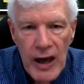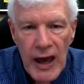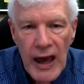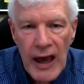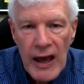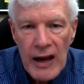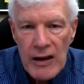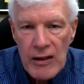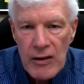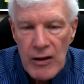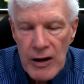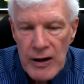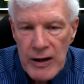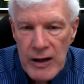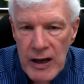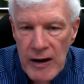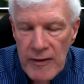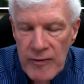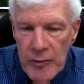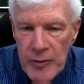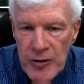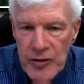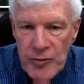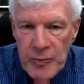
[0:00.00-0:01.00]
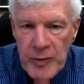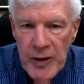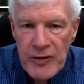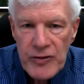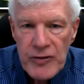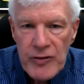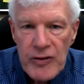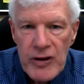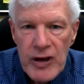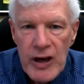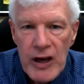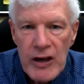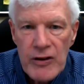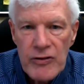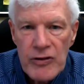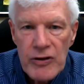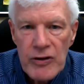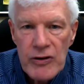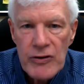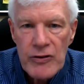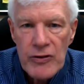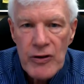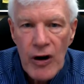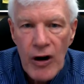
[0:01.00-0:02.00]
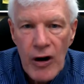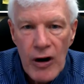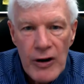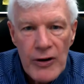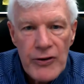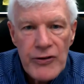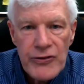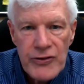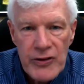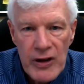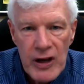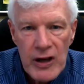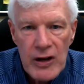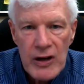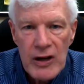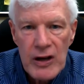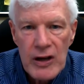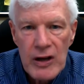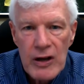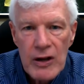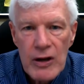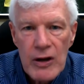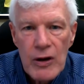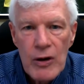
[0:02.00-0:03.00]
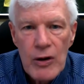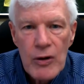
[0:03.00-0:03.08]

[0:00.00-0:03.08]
and a lot of government specifications are stating